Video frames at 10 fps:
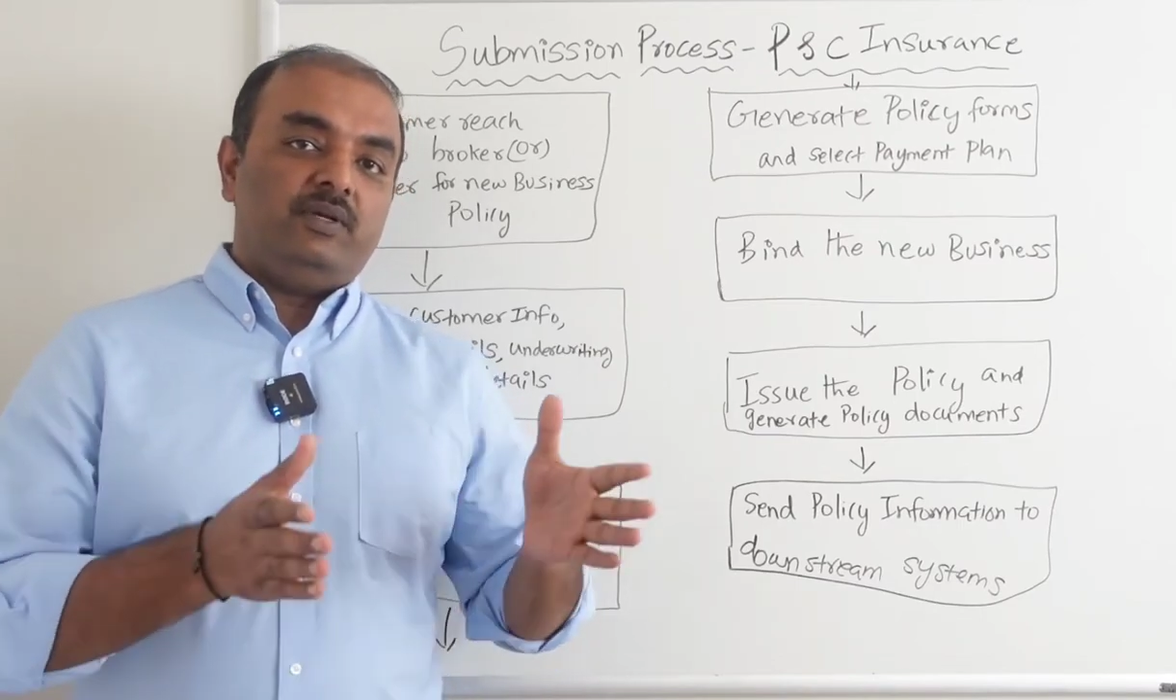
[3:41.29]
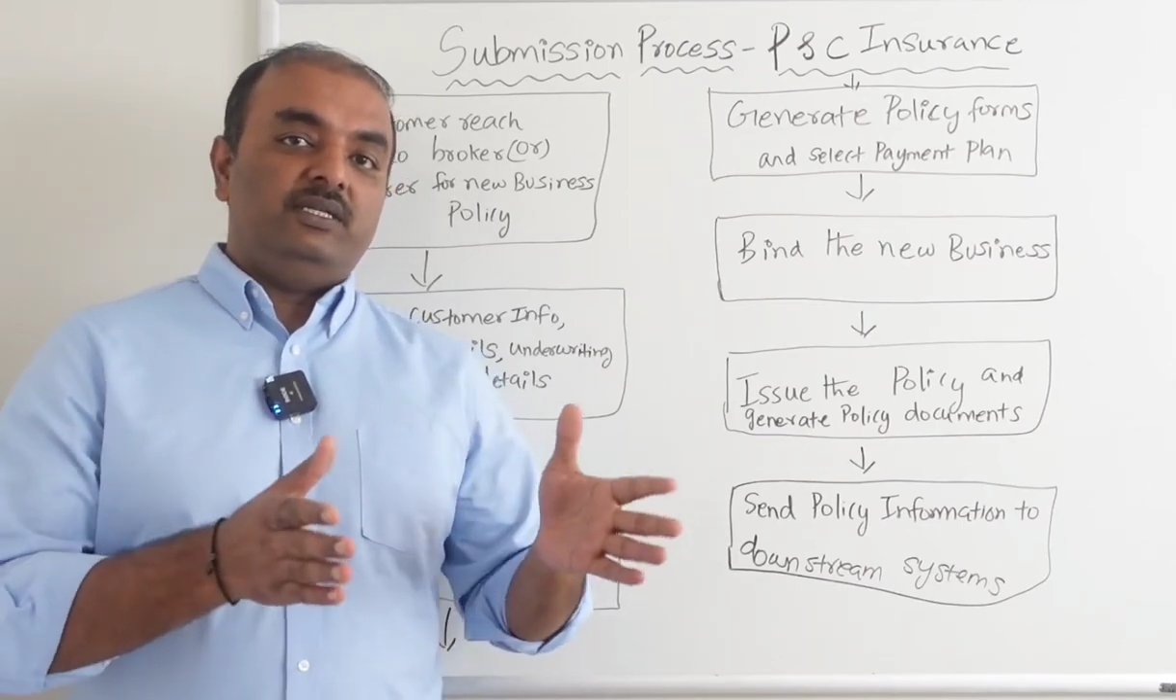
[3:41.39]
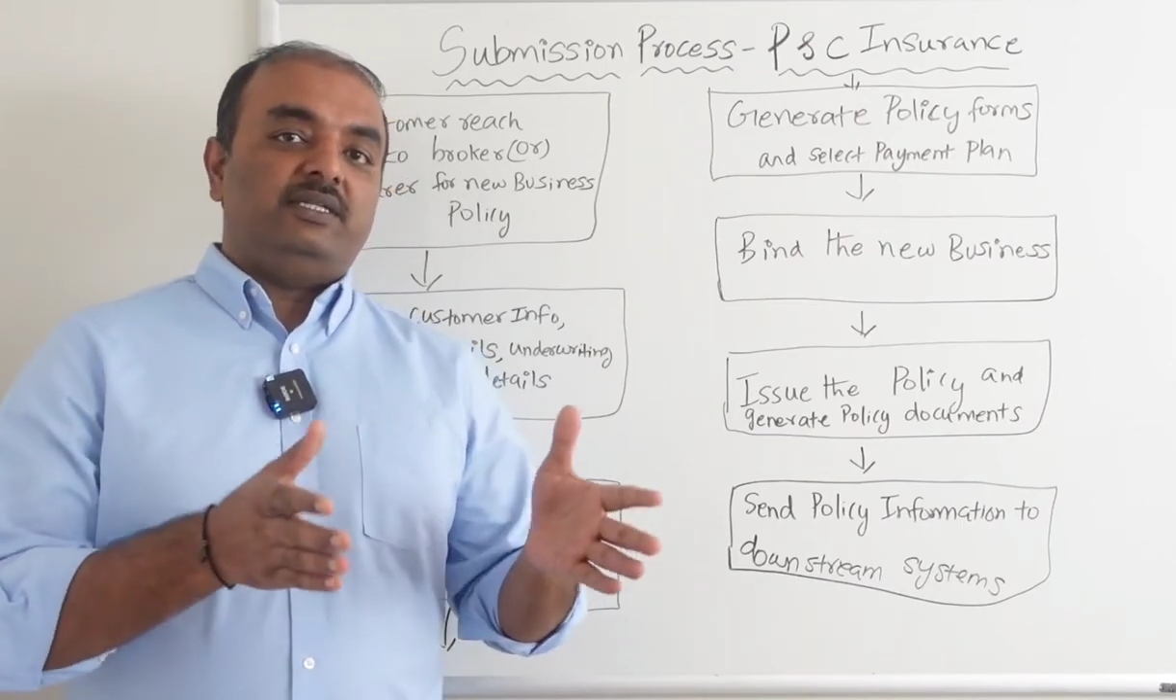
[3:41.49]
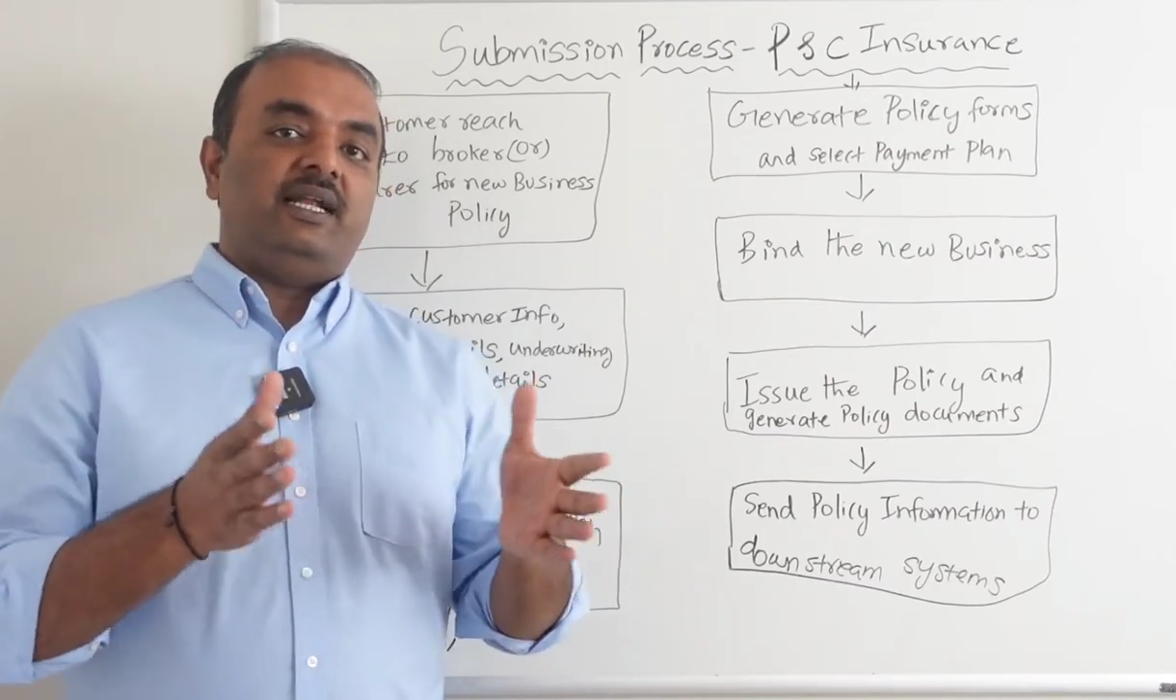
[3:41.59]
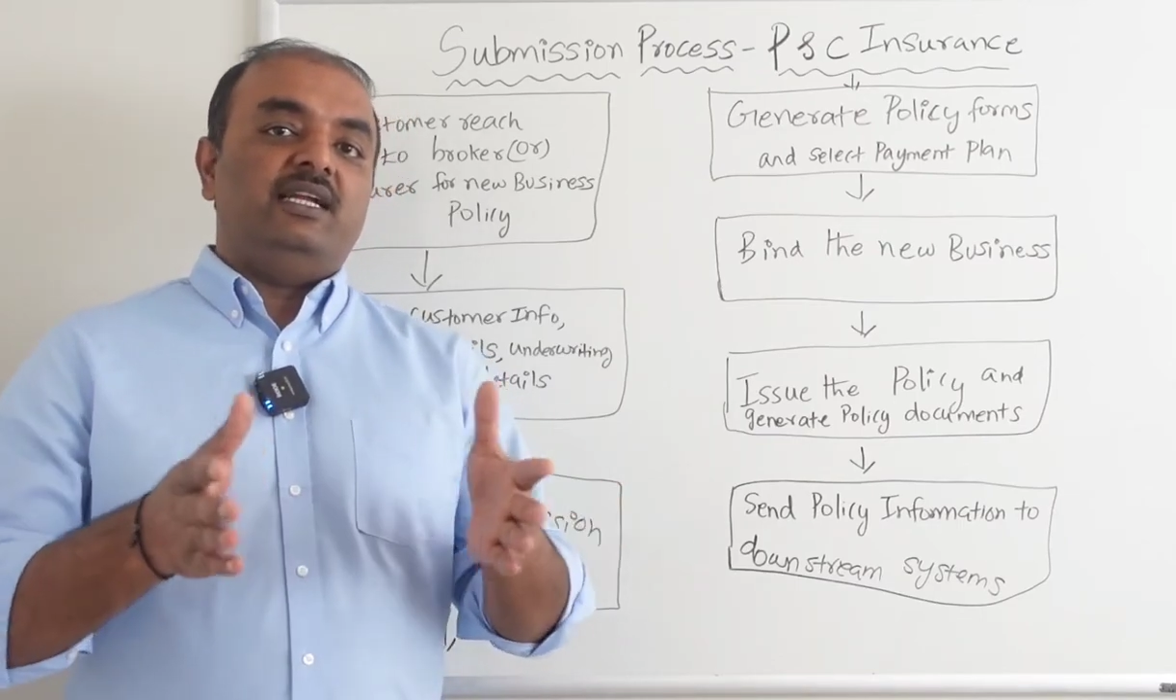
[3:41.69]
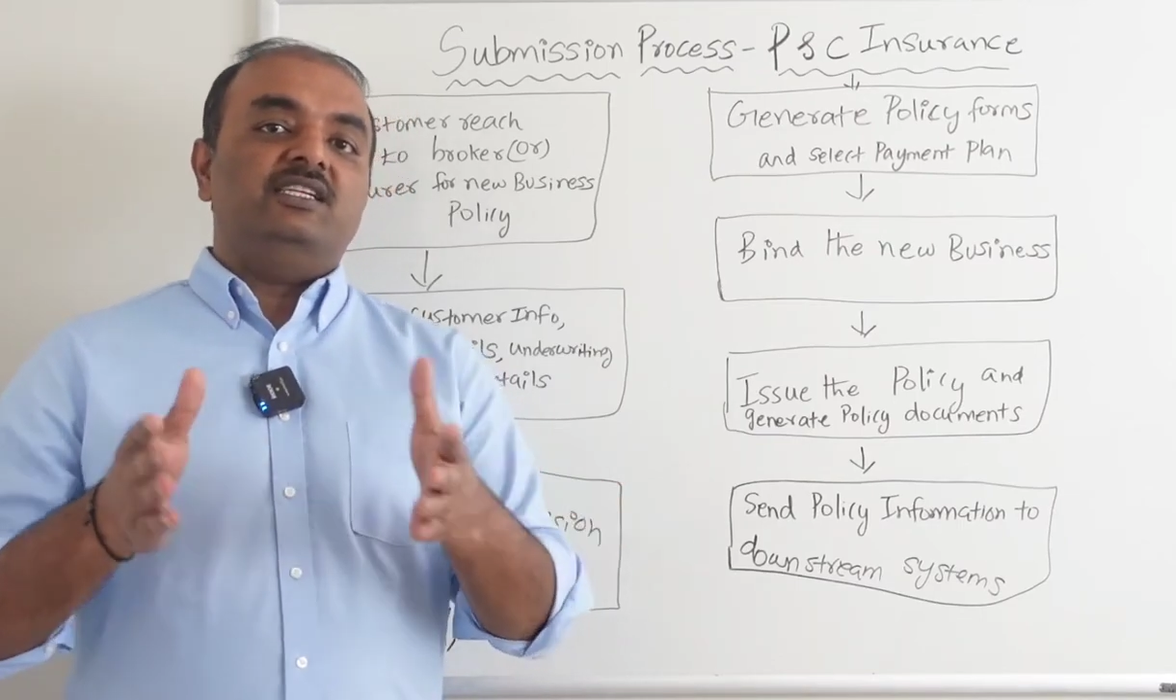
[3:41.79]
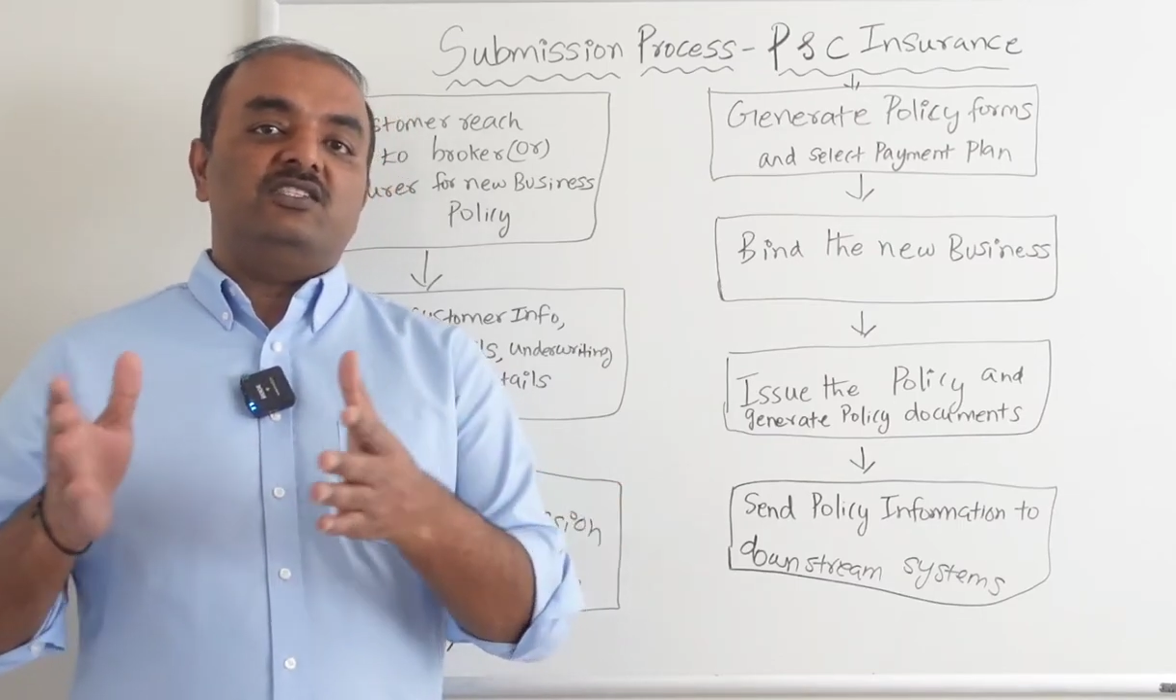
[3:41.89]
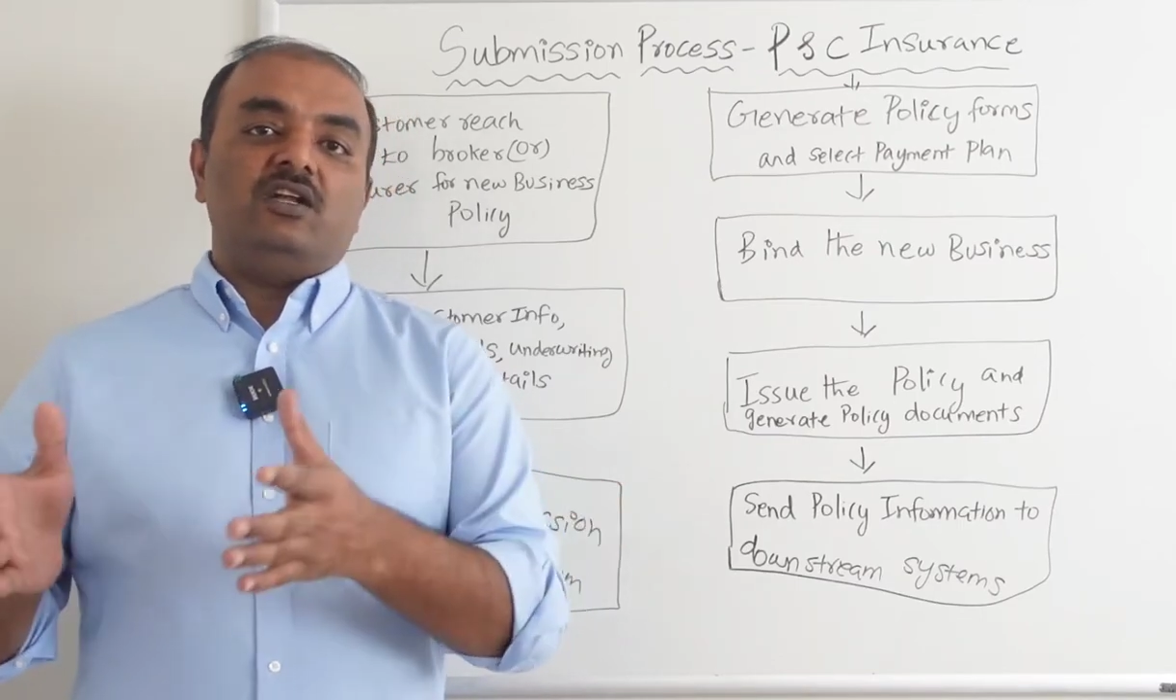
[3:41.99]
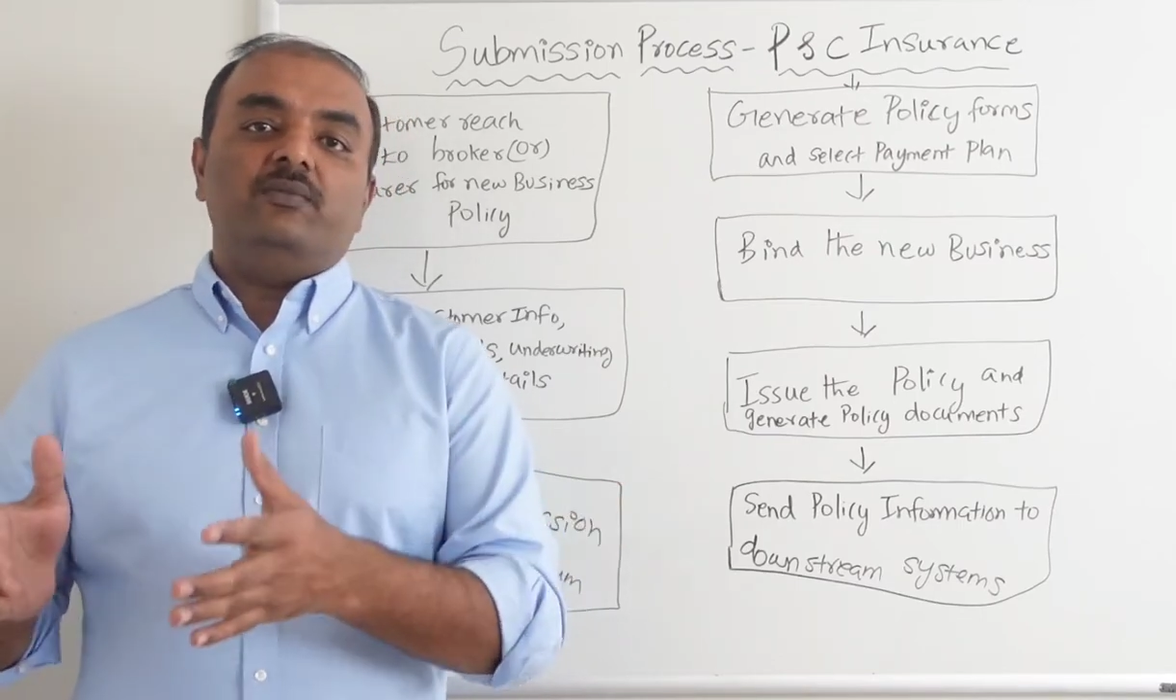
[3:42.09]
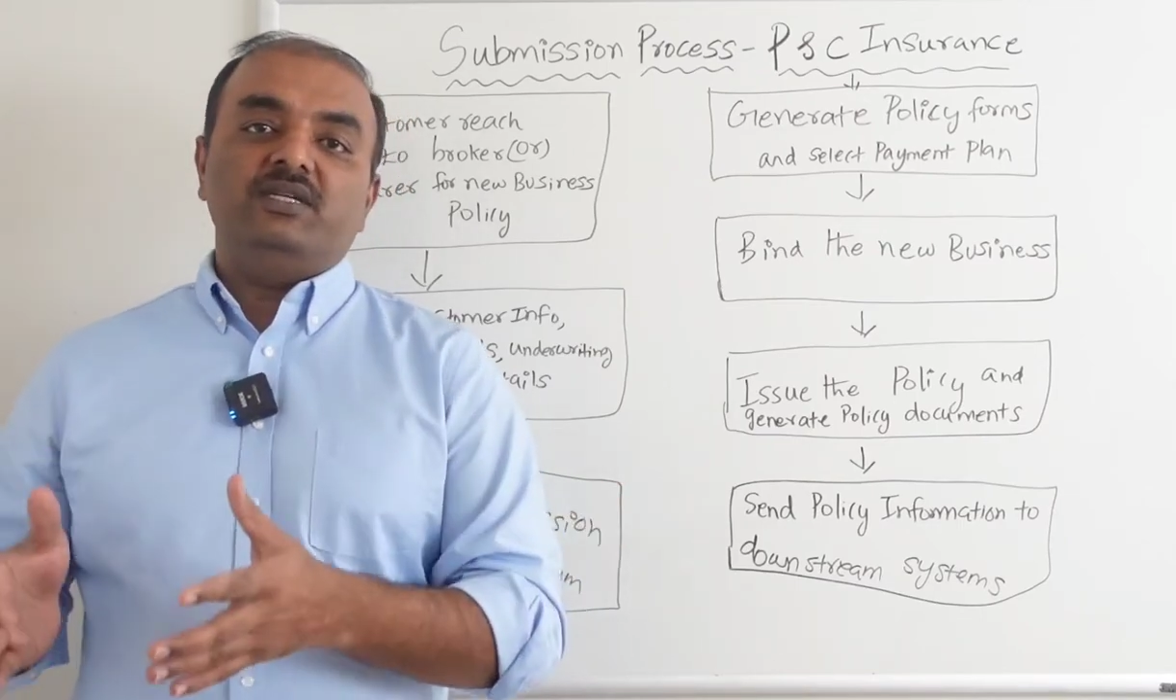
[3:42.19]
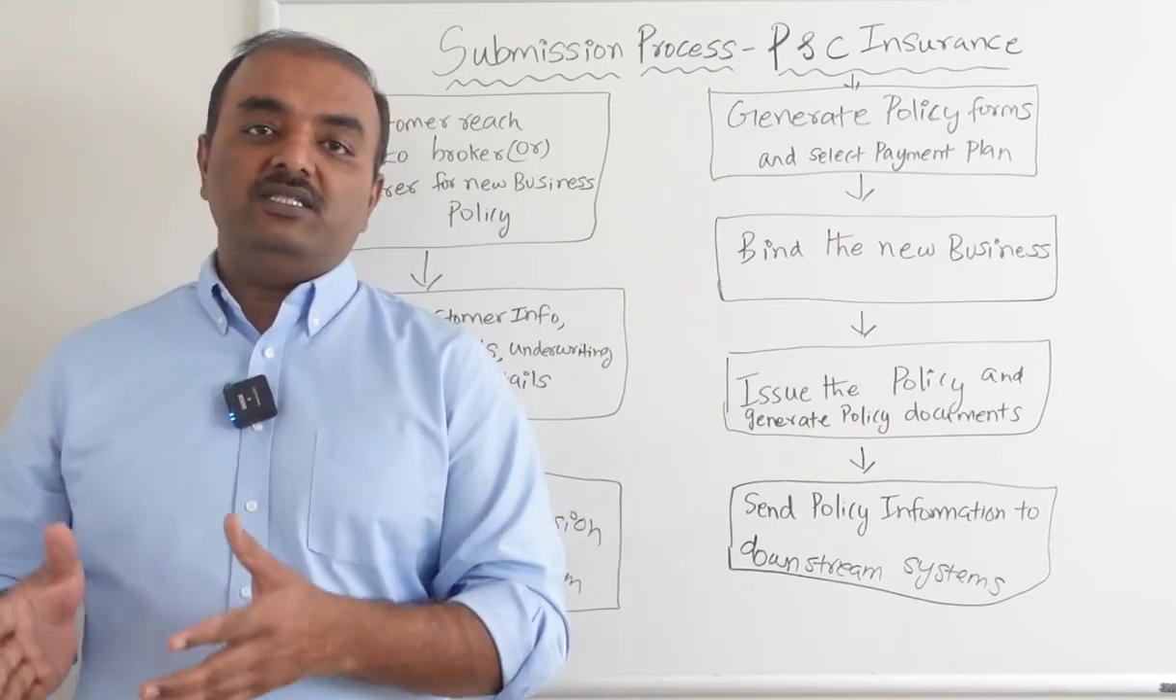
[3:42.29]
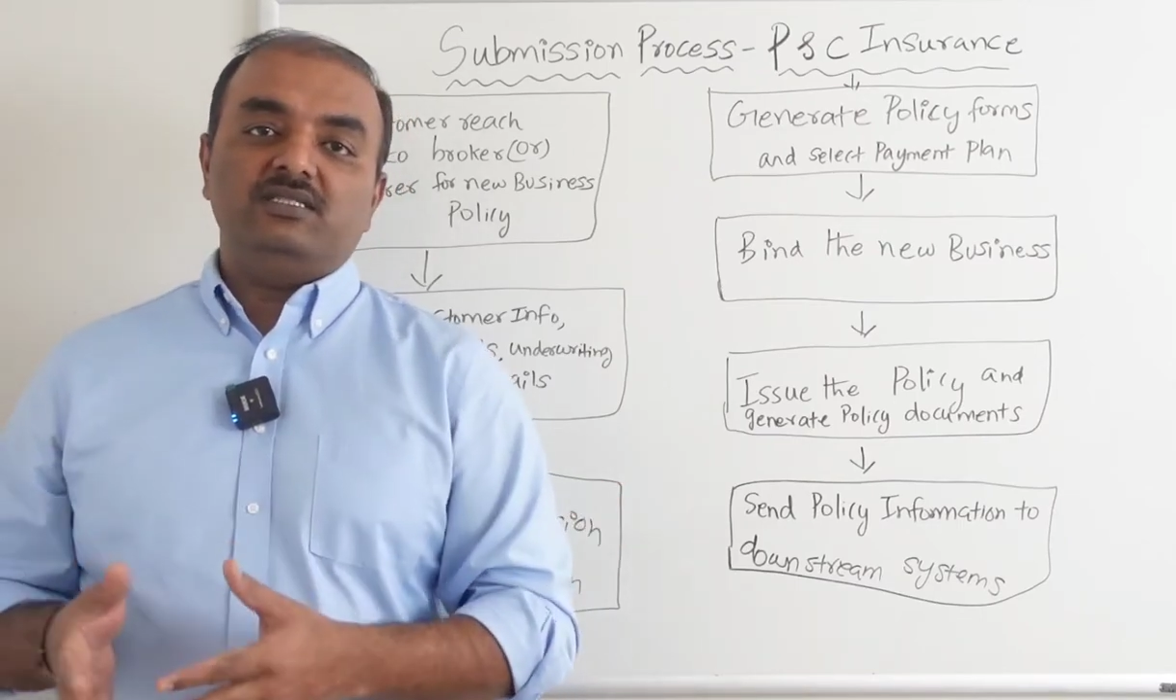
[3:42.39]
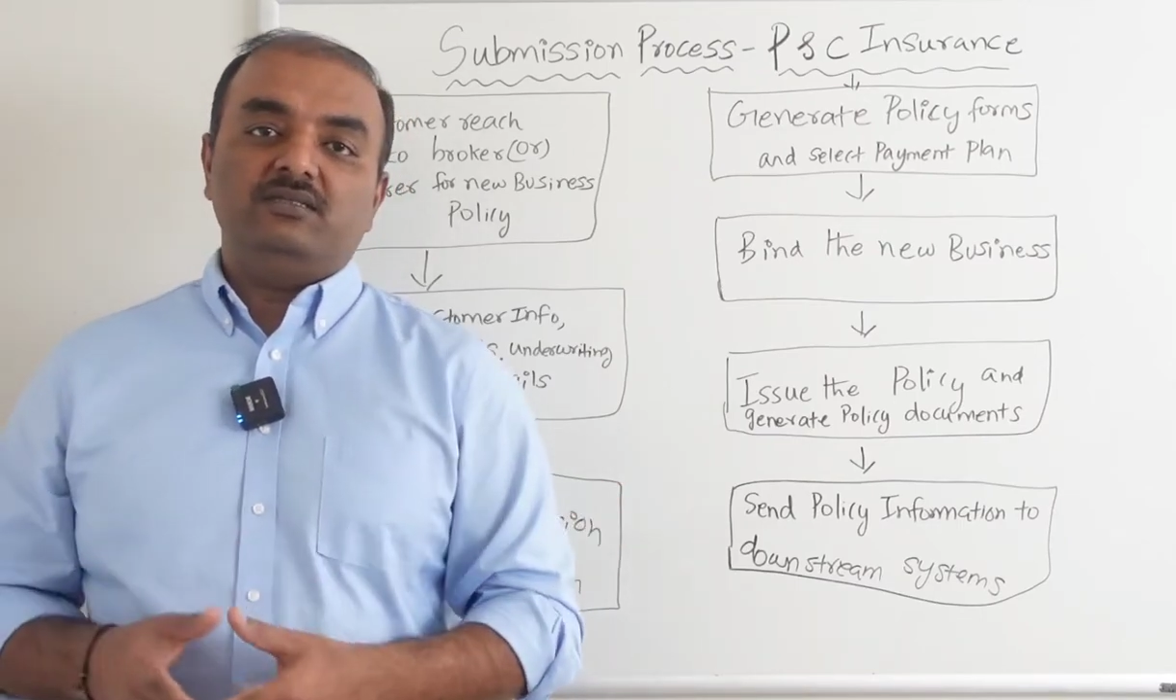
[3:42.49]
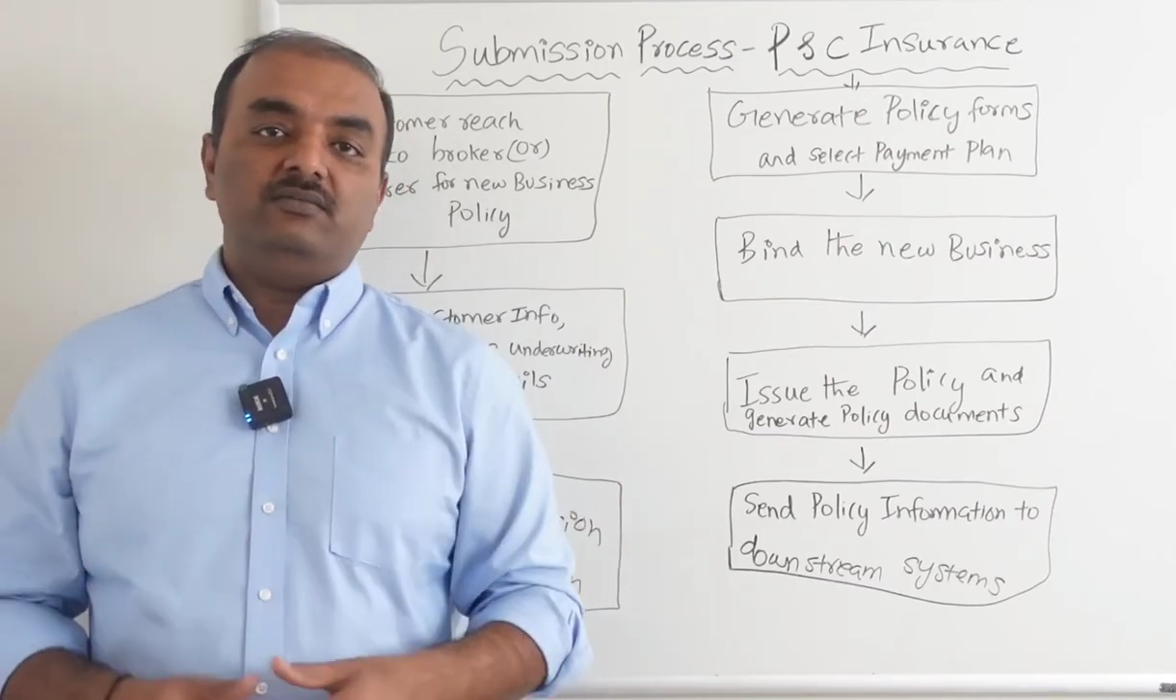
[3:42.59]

in 10 installments